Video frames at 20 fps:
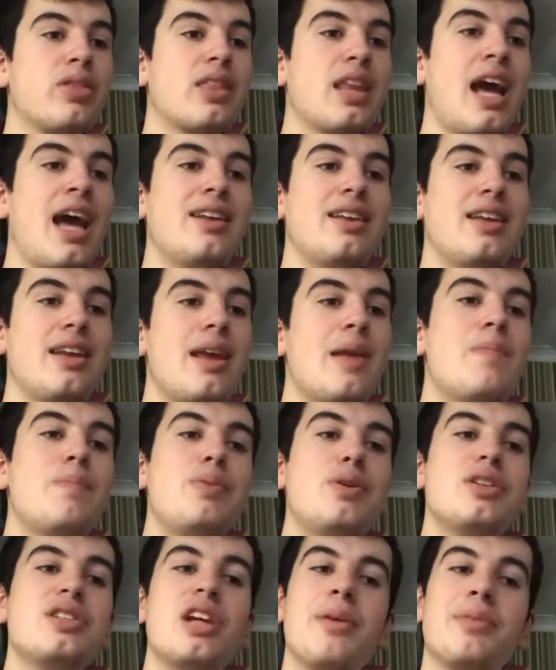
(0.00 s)

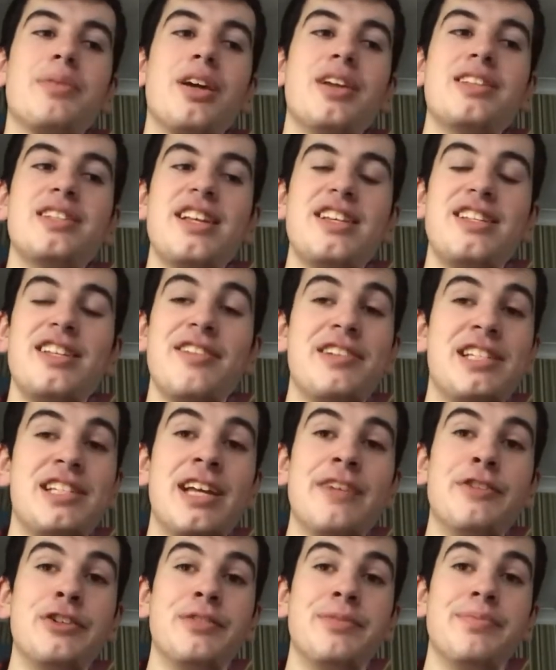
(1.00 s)
Impus, I'm going to say Series
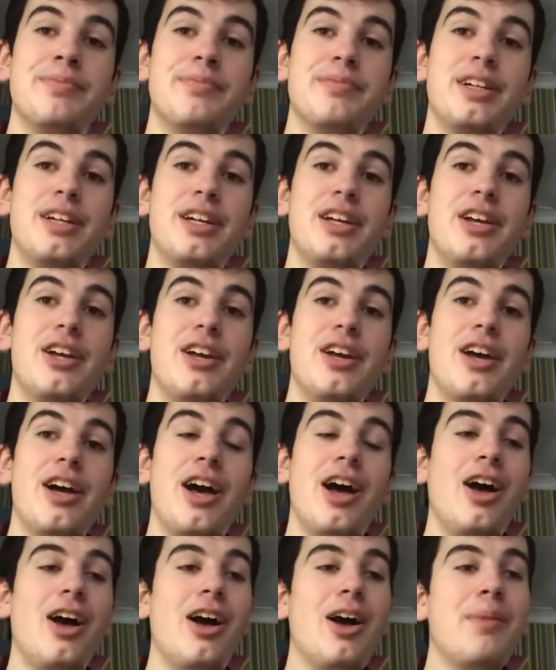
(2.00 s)
7.
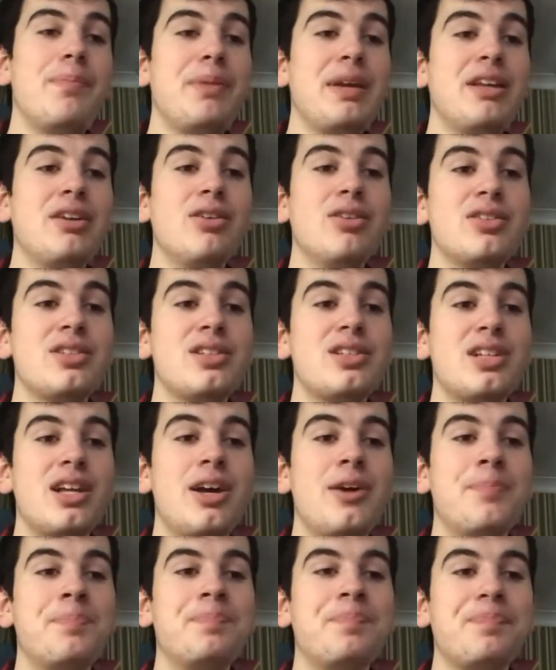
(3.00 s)
Because
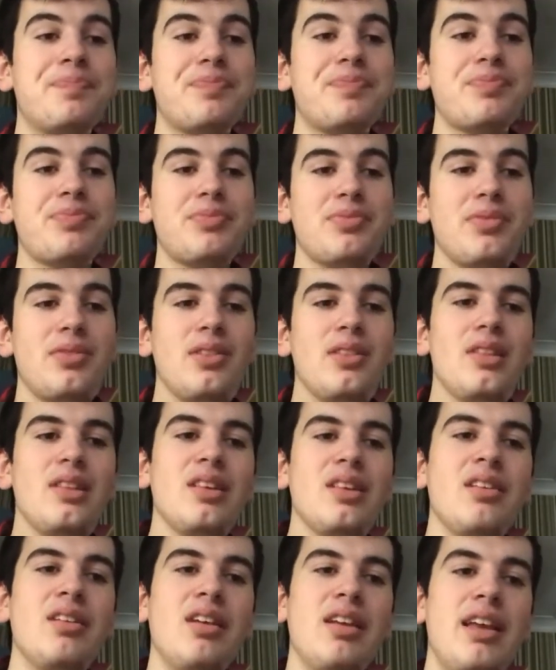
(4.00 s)

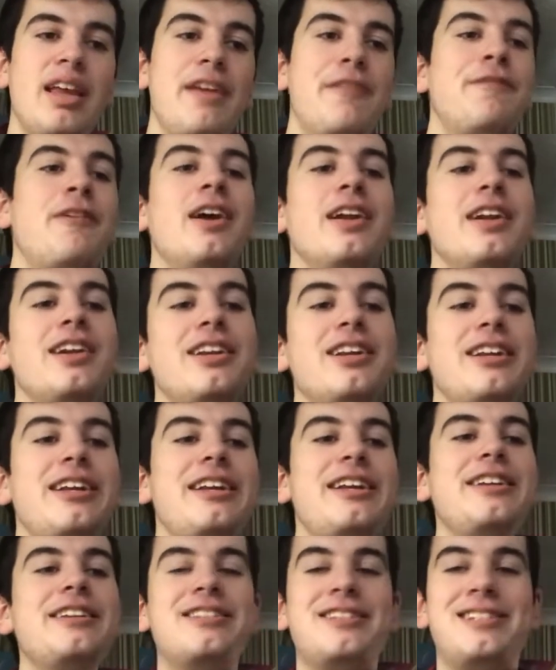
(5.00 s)
he
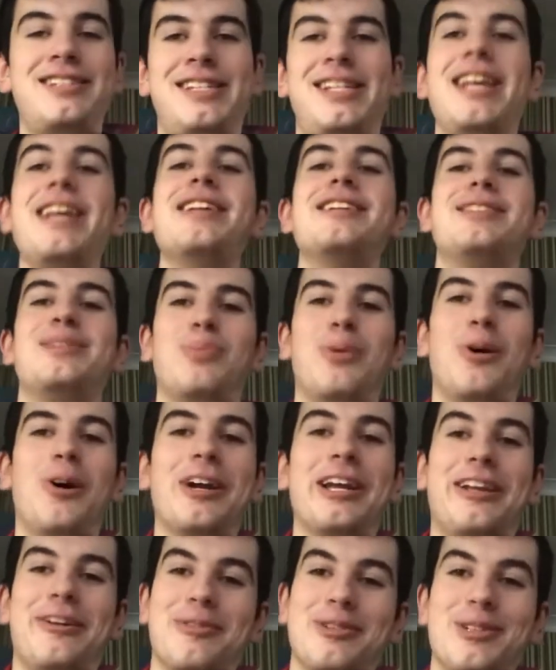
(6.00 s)
finally did
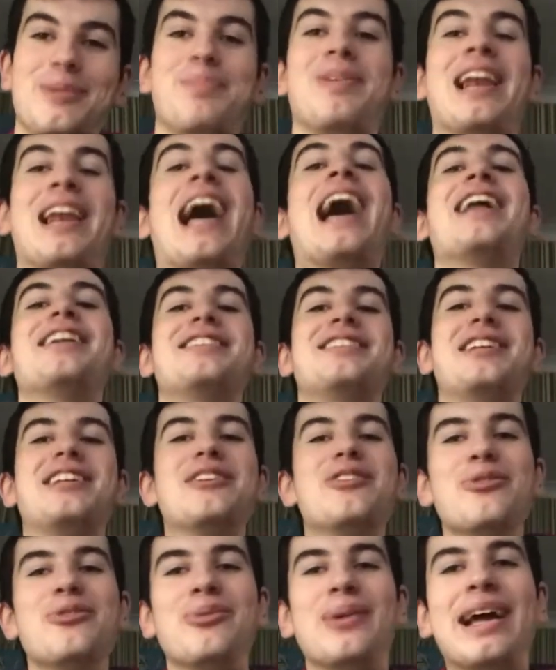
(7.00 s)
what he was planned to
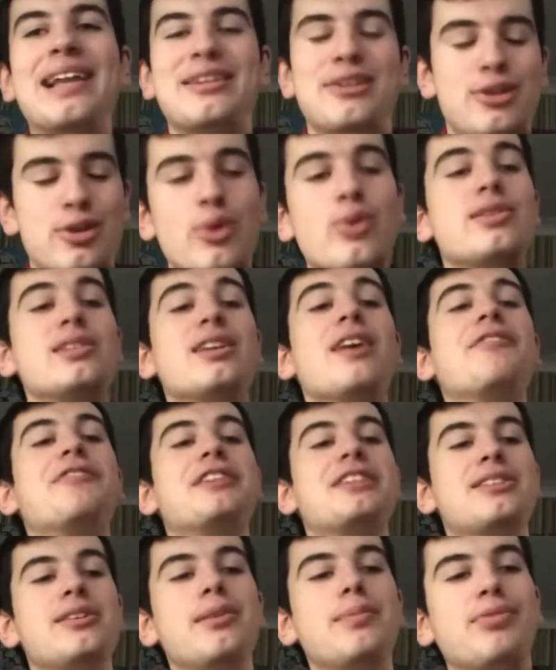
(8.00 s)
do and do
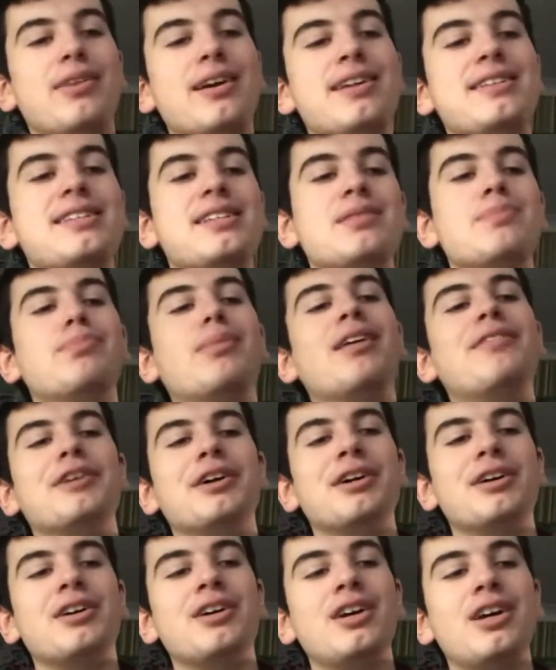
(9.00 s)
something to impress his
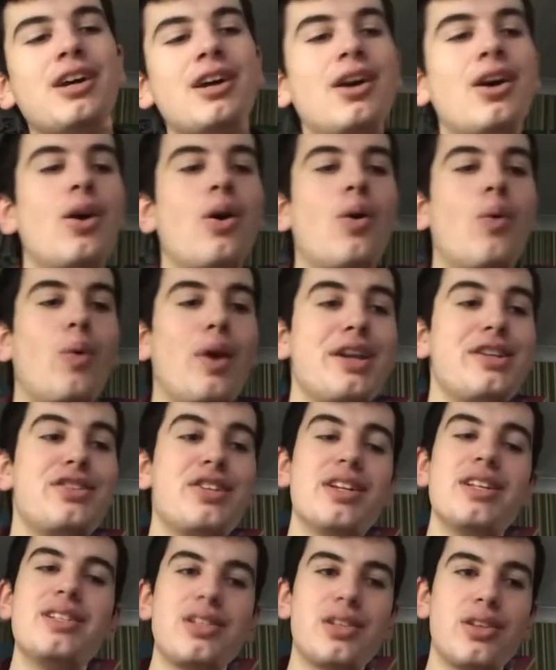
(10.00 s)
mother, which
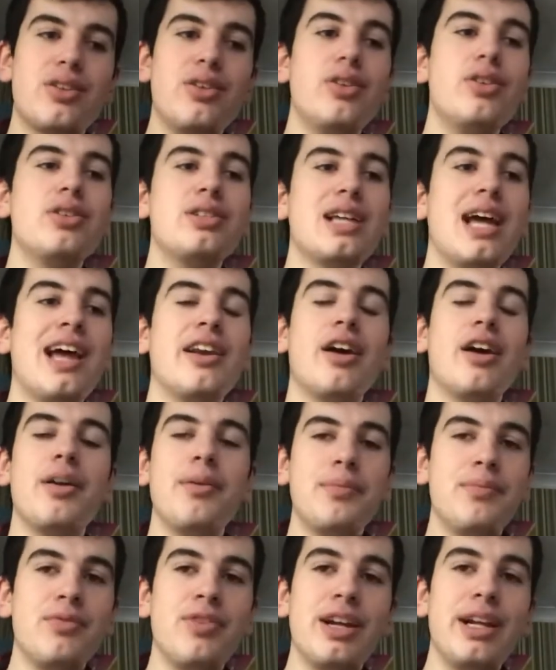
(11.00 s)
is good, and
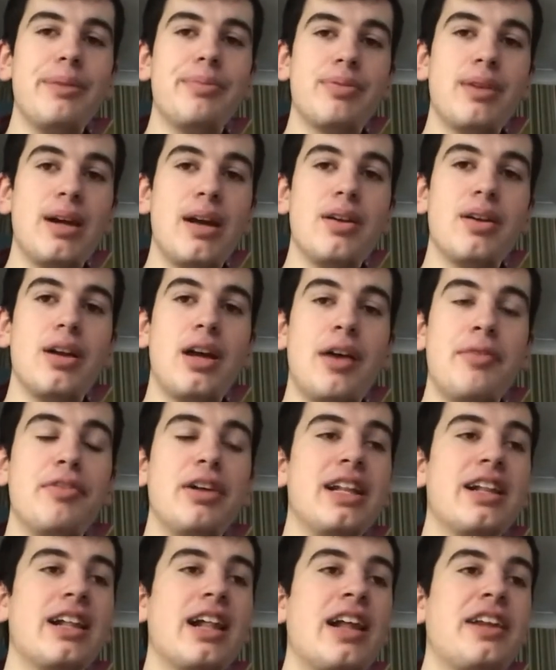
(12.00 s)
I'm really proud. I'm
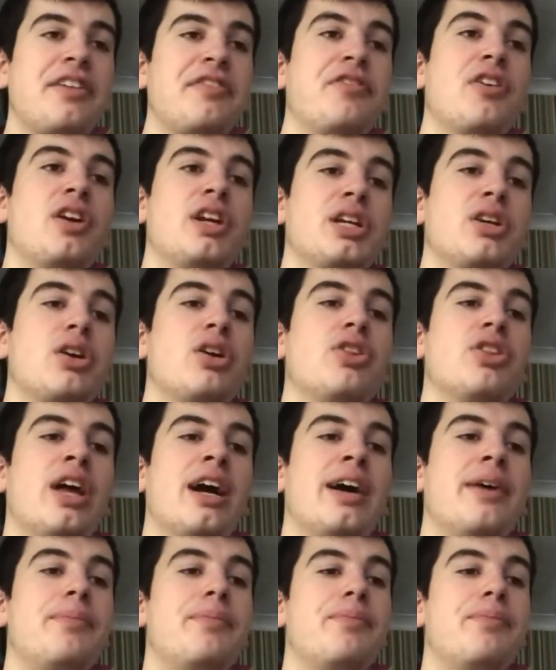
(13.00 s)
really glad he finally got that.